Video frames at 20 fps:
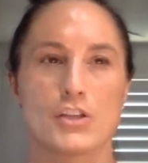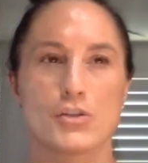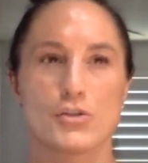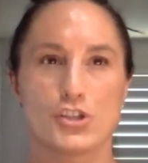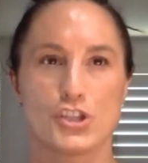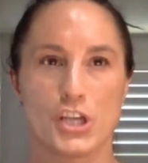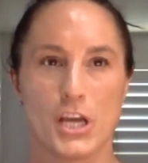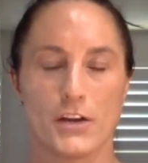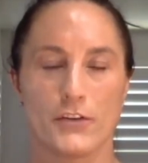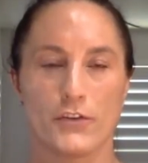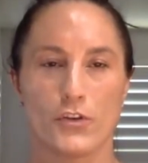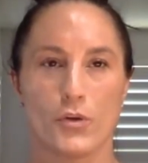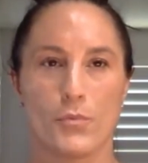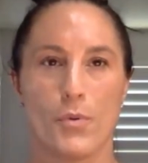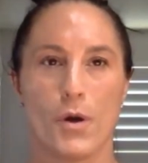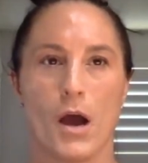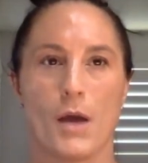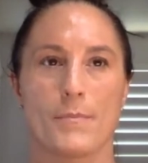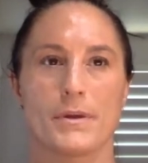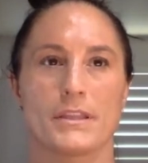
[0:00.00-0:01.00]
so
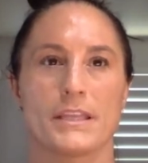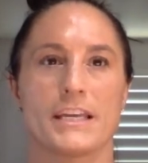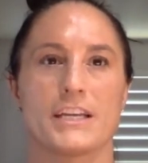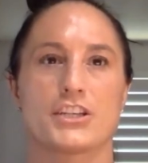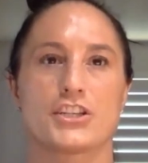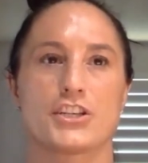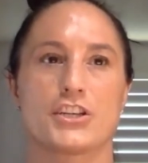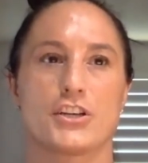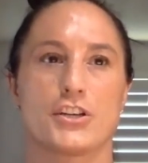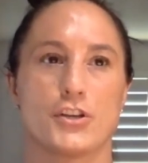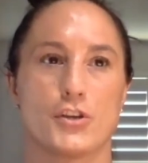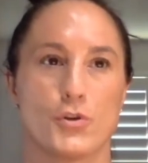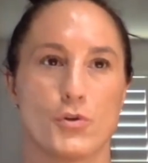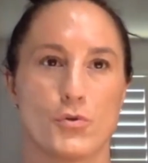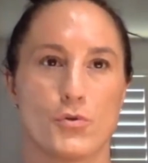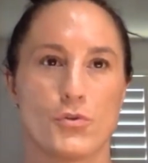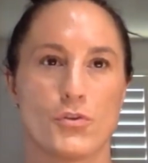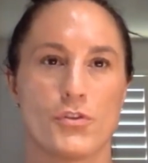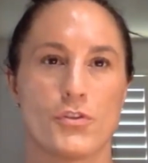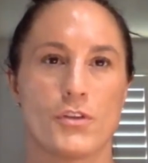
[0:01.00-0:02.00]
general population
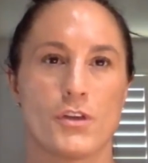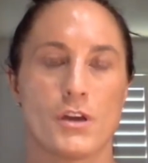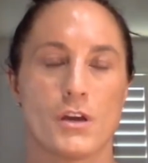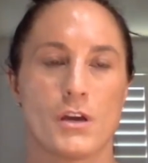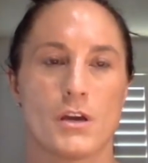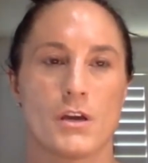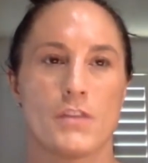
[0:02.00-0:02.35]
youth